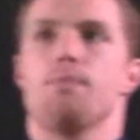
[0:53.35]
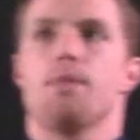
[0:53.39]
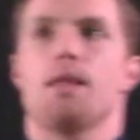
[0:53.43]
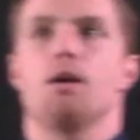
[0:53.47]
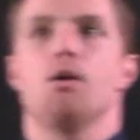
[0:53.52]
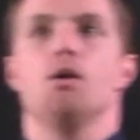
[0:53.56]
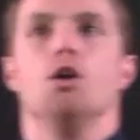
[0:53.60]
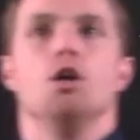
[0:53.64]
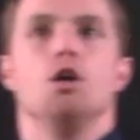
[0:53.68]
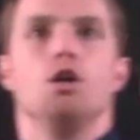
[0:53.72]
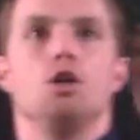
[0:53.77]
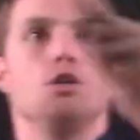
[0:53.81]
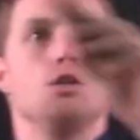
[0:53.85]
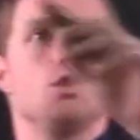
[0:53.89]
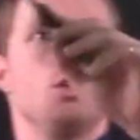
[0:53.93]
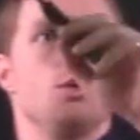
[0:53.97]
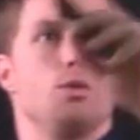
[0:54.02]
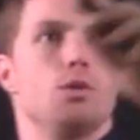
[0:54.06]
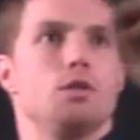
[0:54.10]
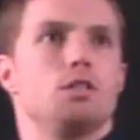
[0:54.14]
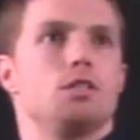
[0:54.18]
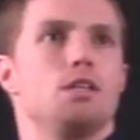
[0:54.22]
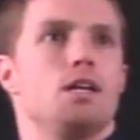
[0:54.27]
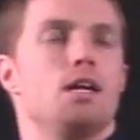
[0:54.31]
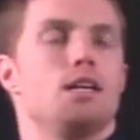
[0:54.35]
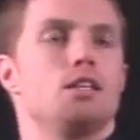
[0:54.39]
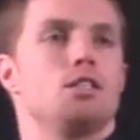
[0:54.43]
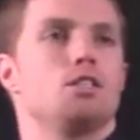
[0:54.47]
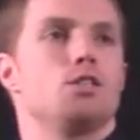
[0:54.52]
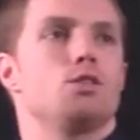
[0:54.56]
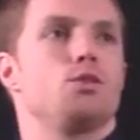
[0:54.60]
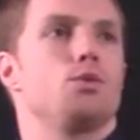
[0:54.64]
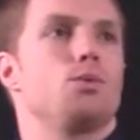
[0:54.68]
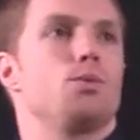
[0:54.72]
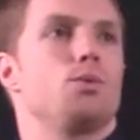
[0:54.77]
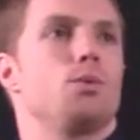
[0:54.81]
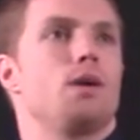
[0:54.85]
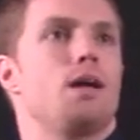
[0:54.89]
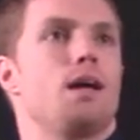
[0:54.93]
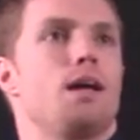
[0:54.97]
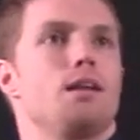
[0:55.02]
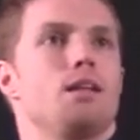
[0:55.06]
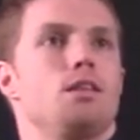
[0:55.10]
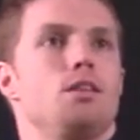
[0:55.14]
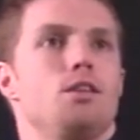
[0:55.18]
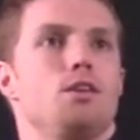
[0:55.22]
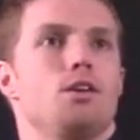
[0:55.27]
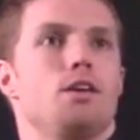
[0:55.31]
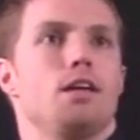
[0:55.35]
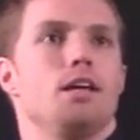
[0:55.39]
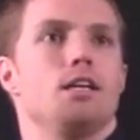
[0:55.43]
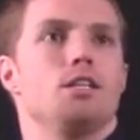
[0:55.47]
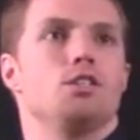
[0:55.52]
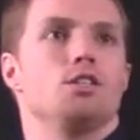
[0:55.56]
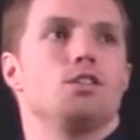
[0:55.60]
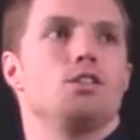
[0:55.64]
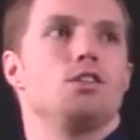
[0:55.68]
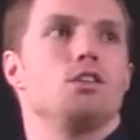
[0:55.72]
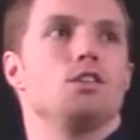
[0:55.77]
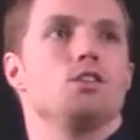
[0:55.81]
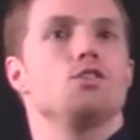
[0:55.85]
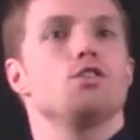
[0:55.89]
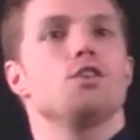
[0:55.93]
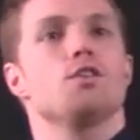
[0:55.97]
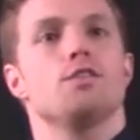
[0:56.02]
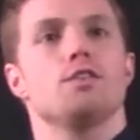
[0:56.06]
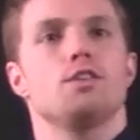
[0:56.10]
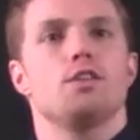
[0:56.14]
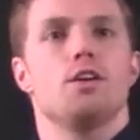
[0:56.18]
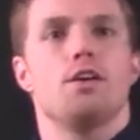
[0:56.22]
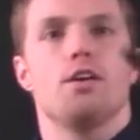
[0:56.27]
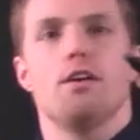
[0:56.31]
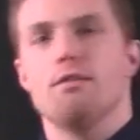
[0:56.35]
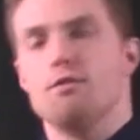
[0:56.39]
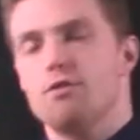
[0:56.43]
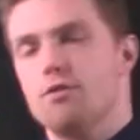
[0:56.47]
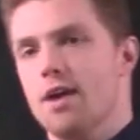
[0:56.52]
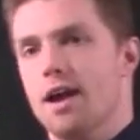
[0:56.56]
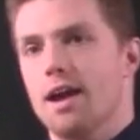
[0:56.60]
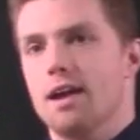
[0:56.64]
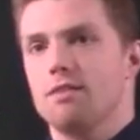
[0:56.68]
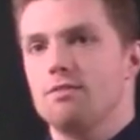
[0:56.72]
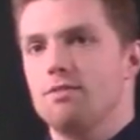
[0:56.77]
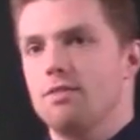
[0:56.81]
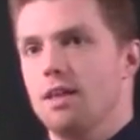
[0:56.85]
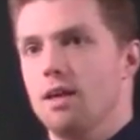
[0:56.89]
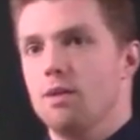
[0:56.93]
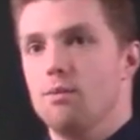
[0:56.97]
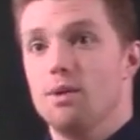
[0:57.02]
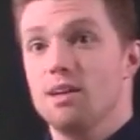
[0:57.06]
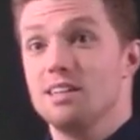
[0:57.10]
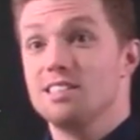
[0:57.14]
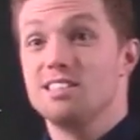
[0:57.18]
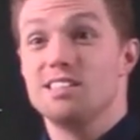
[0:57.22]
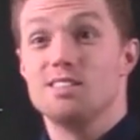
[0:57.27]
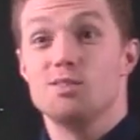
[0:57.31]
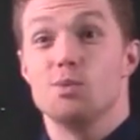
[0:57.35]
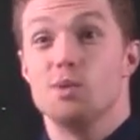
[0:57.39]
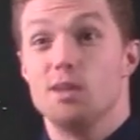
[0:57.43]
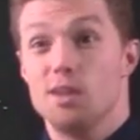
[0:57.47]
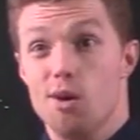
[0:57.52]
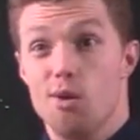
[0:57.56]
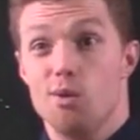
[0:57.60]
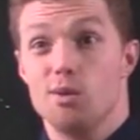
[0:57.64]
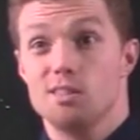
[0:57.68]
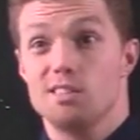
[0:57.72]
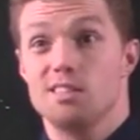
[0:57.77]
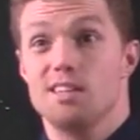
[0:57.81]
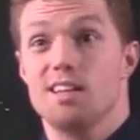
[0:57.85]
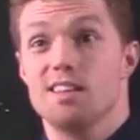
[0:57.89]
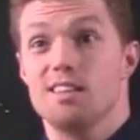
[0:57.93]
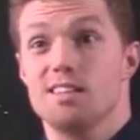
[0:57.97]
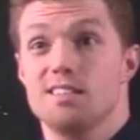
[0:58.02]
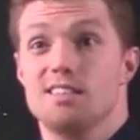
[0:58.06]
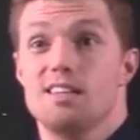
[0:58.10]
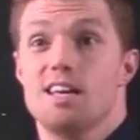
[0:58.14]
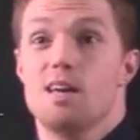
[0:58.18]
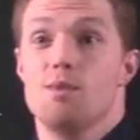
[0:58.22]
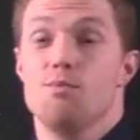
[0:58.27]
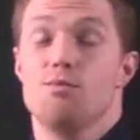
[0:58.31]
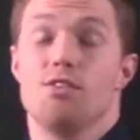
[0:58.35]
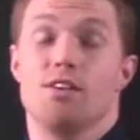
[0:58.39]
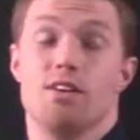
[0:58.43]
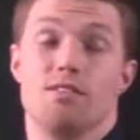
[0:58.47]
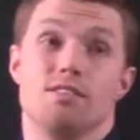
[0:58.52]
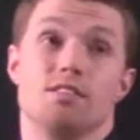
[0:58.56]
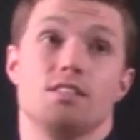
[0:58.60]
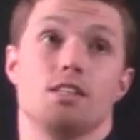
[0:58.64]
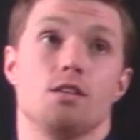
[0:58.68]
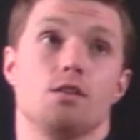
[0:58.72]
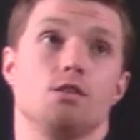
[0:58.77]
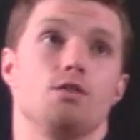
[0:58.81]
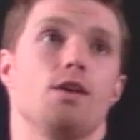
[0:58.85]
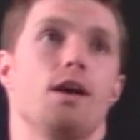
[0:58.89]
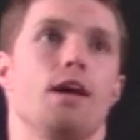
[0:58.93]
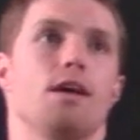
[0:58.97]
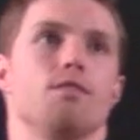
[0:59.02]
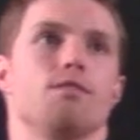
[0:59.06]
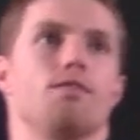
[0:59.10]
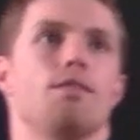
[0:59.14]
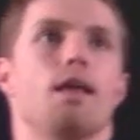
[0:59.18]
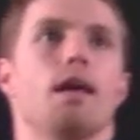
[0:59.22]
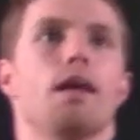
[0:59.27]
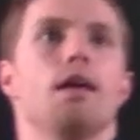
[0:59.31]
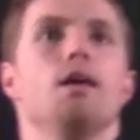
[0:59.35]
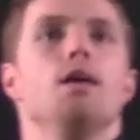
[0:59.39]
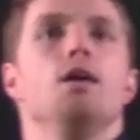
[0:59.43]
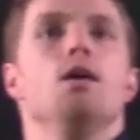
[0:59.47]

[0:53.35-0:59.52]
Now, usually it's not just, we're not looking at just the surface area of dragonfly wings, because we know it's not the same for every single dragonfly.